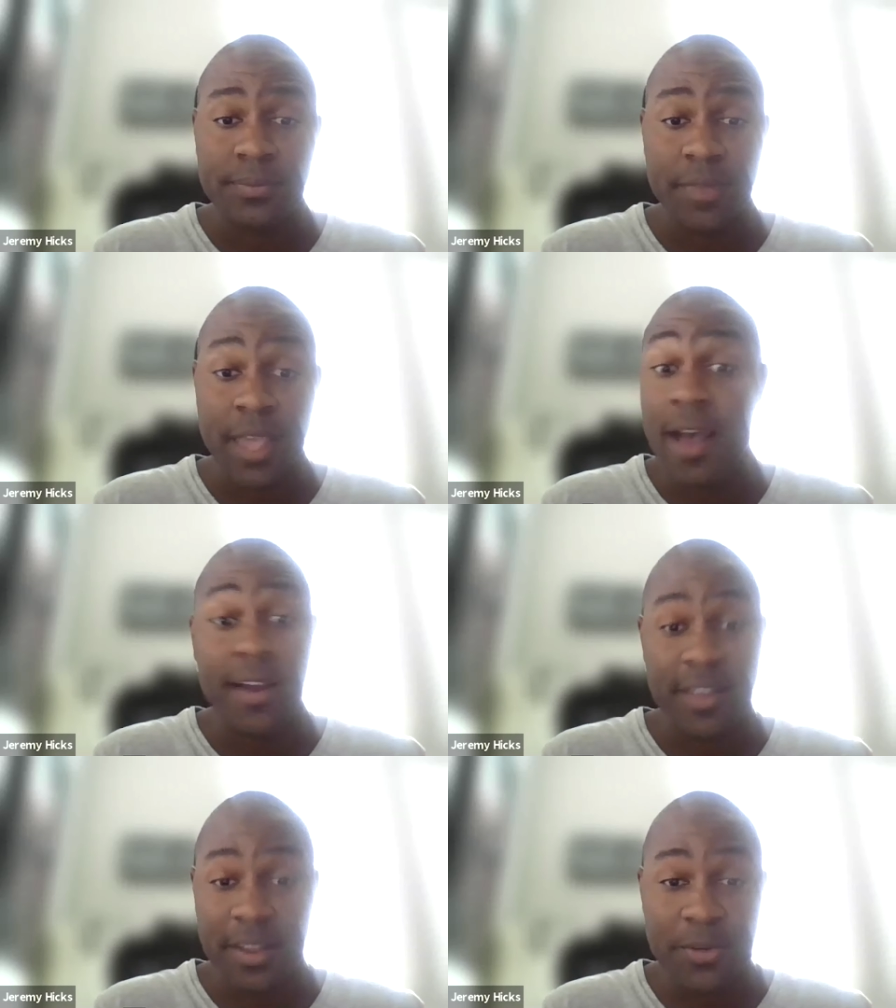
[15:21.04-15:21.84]

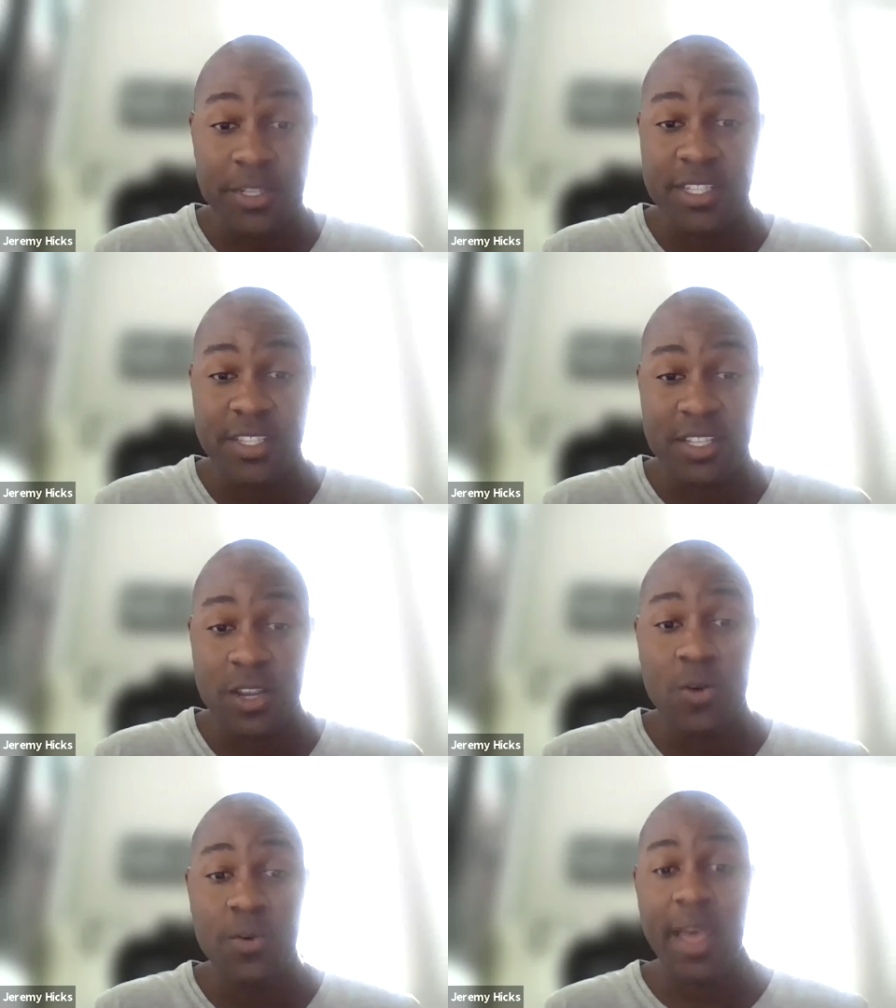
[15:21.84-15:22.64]
yeah, it was,
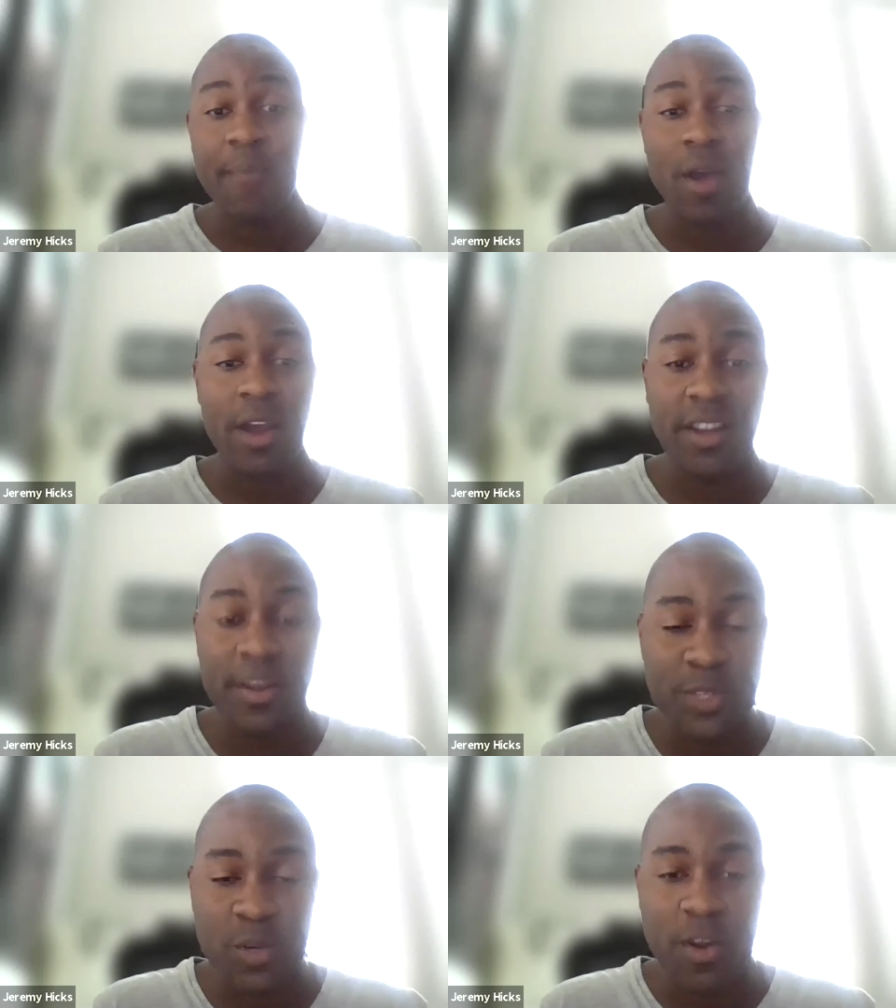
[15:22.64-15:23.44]
so that brought it
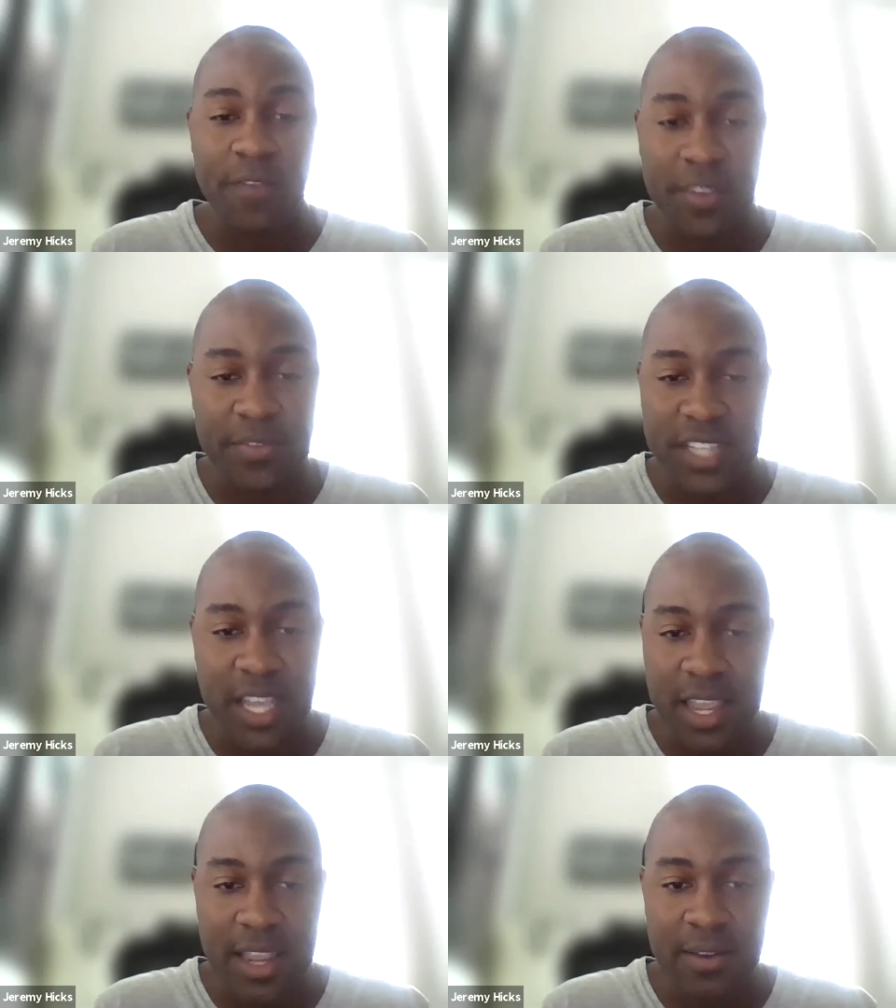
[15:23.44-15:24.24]
up to
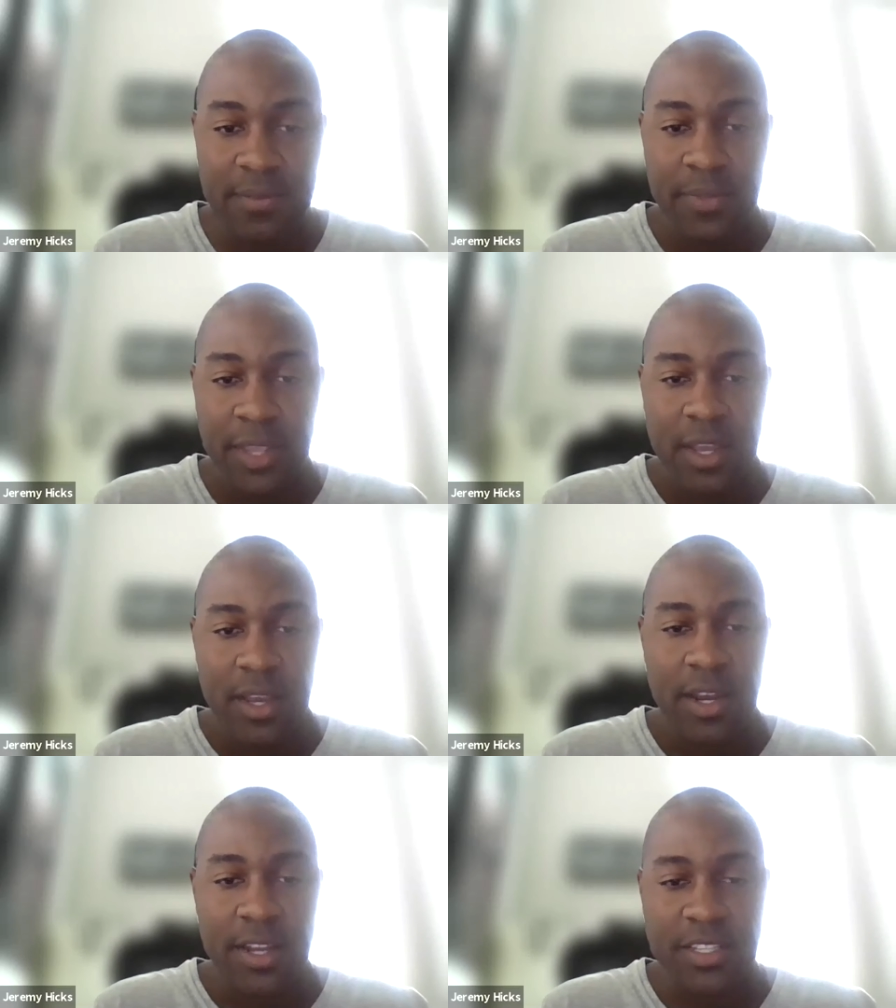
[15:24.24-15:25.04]
115.
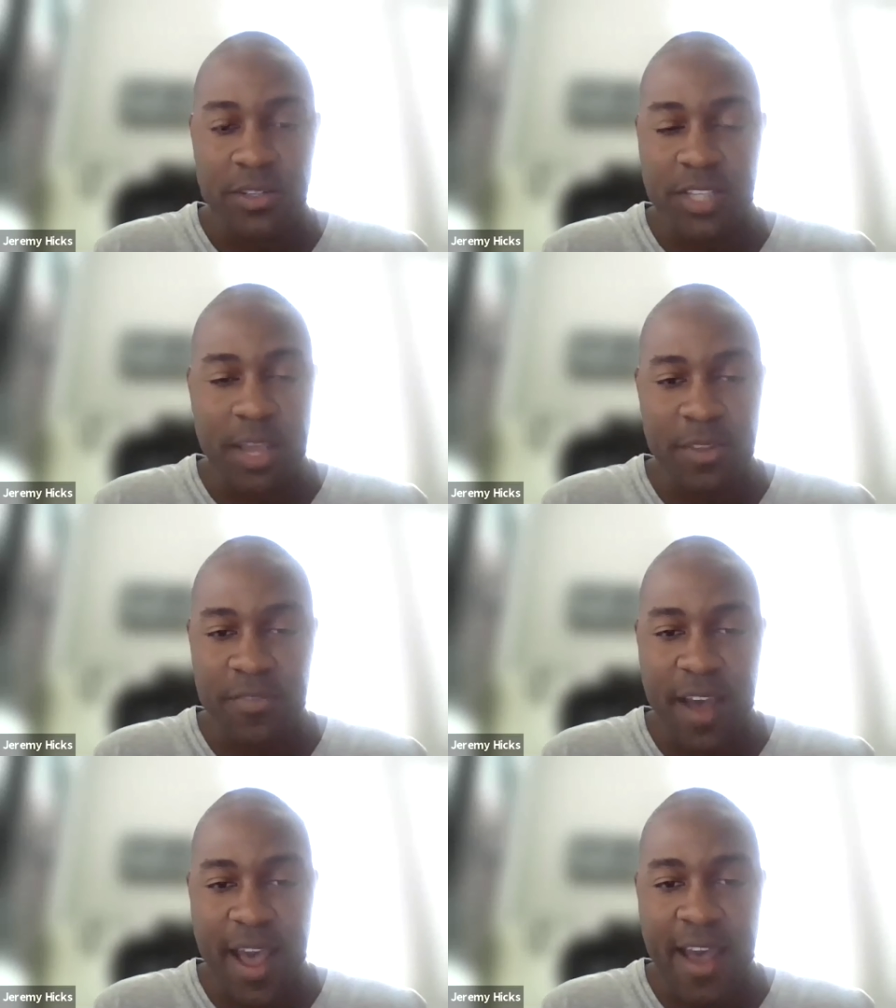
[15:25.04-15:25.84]
So
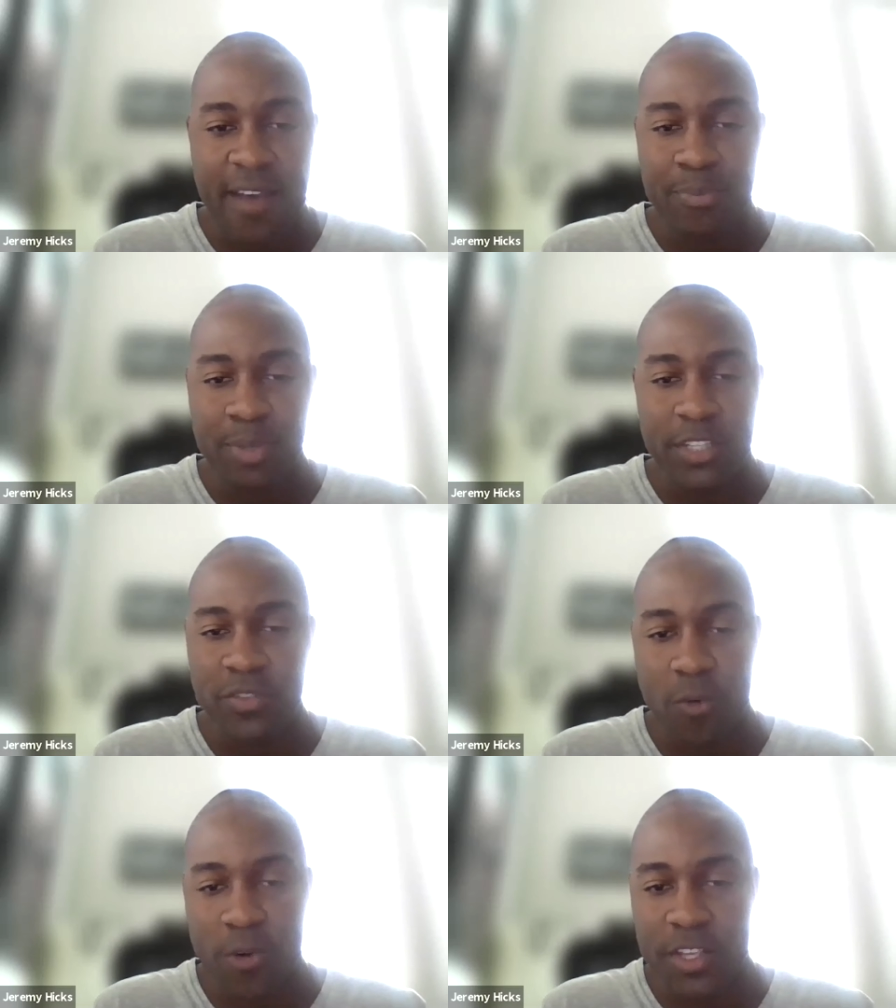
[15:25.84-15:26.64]
75
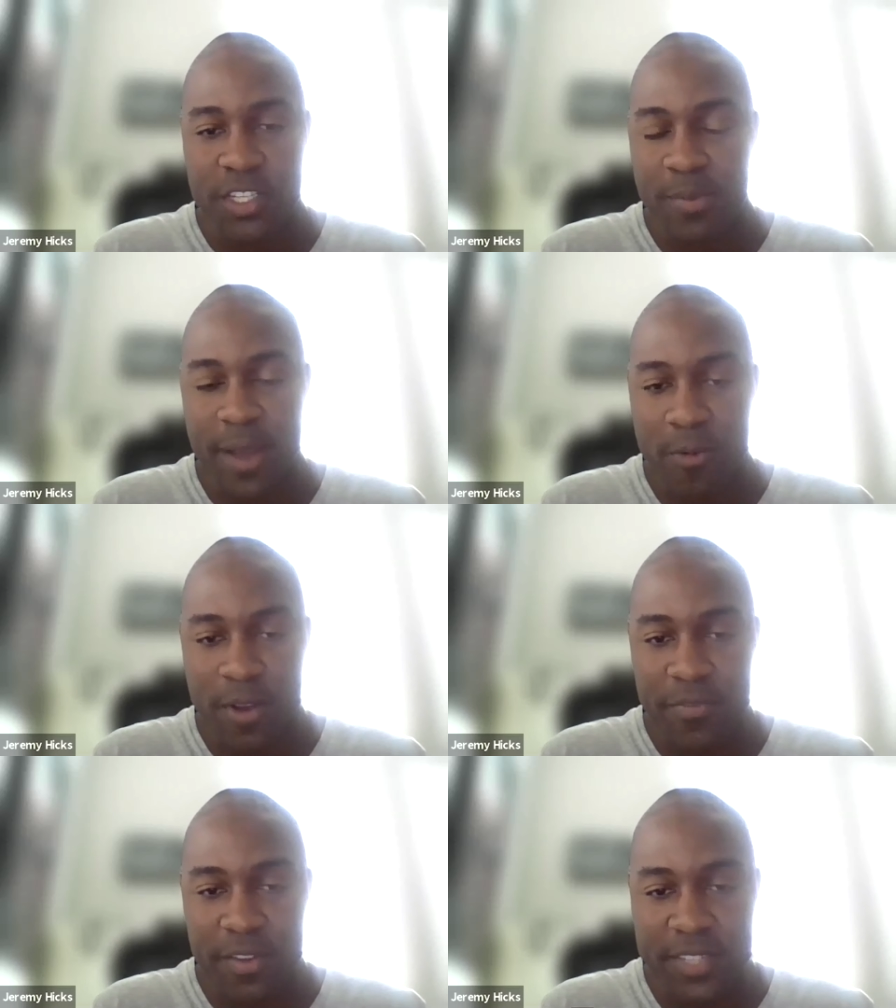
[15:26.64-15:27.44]
plus 40 is about
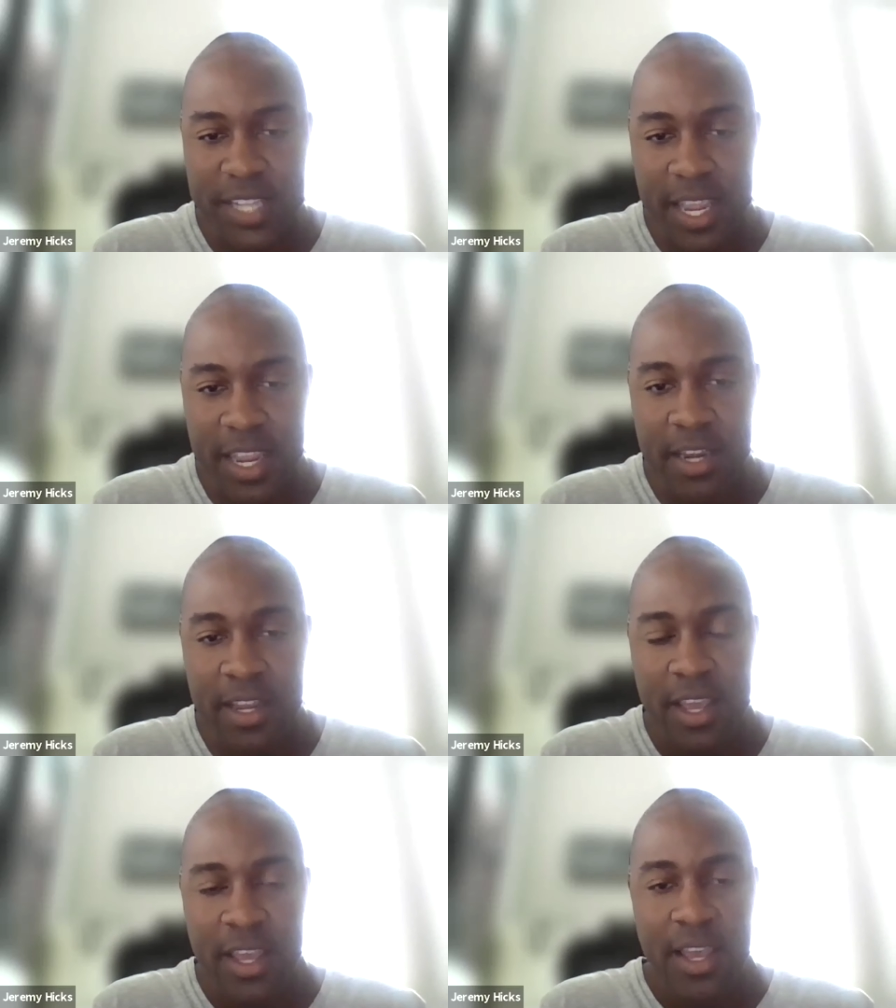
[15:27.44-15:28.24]

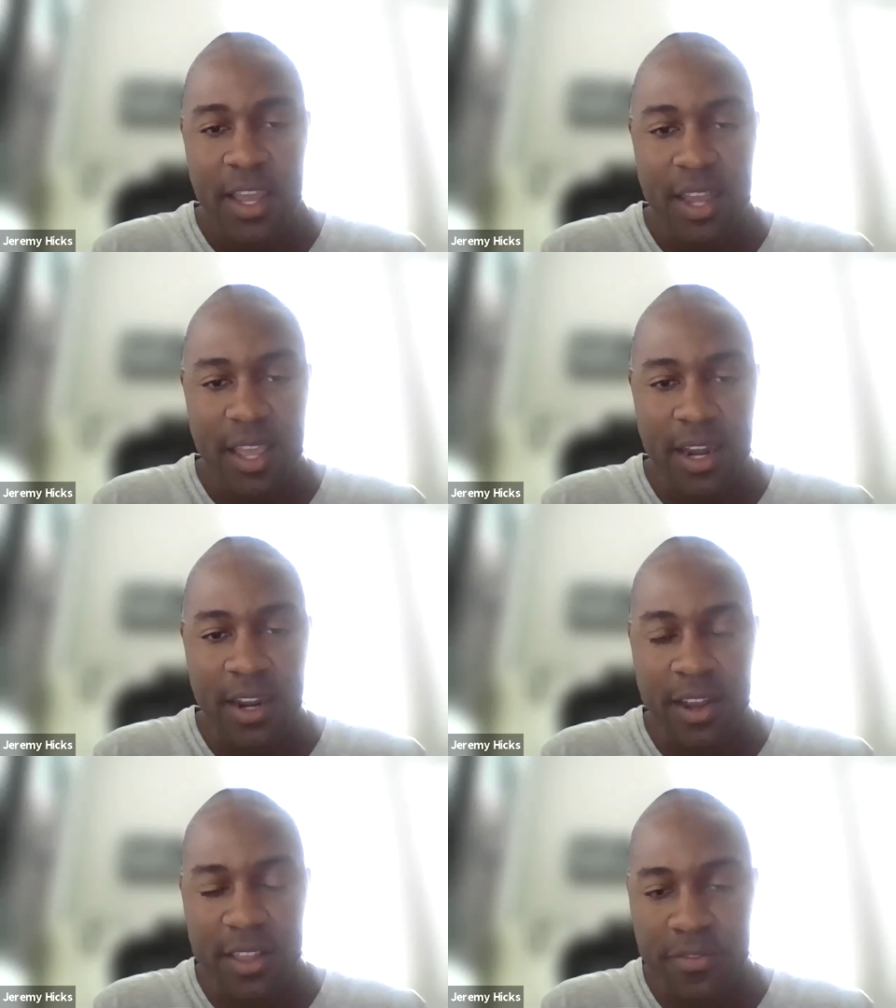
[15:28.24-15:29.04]
115, and then
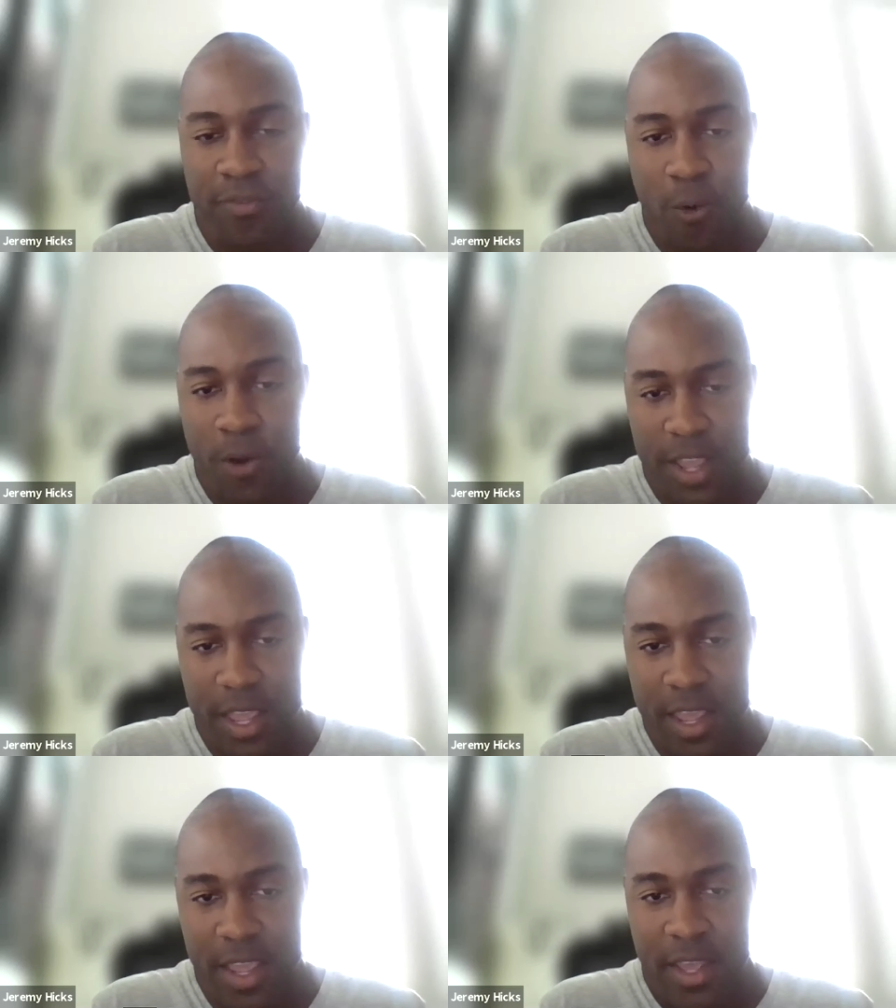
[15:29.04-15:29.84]
another
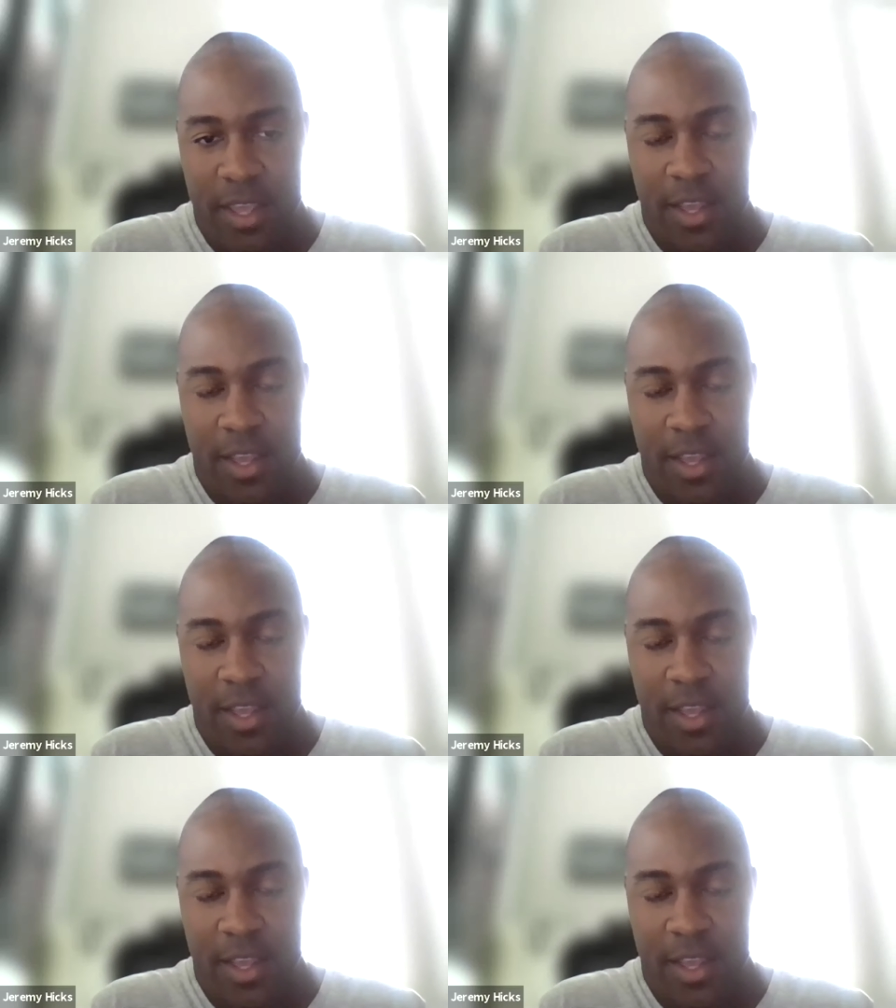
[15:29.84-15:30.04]
40